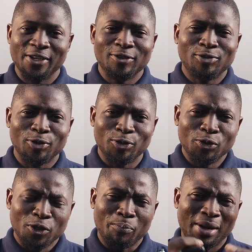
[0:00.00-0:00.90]
So
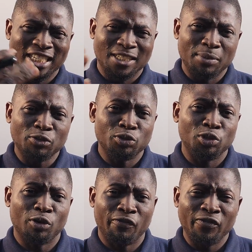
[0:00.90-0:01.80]
you participate with
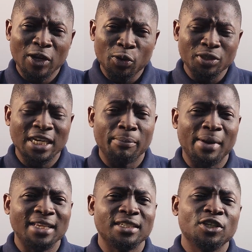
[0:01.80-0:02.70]
your fellow
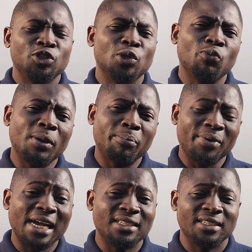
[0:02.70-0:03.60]
JAMBites, you win
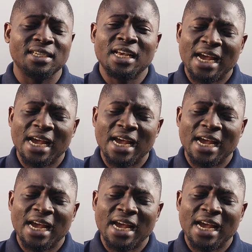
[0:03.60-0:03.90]
prizes.